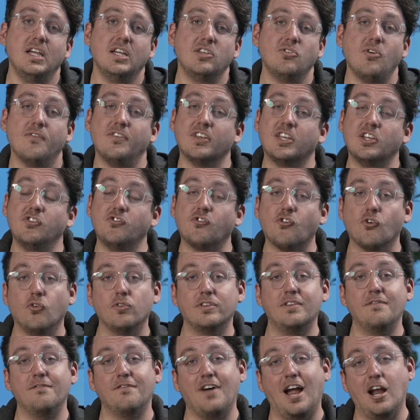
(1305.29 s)
You have a
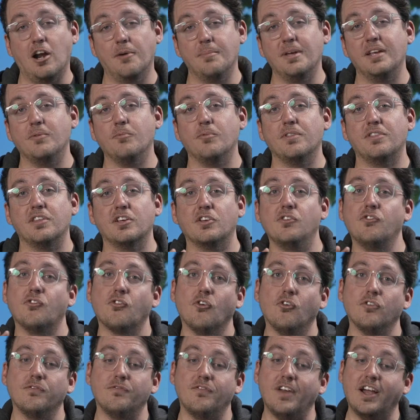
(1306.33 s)
controlled environment with the
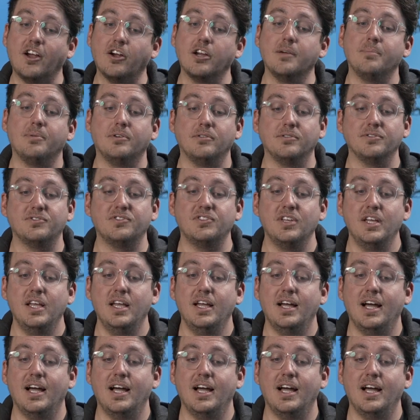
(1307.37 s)
controlled variables.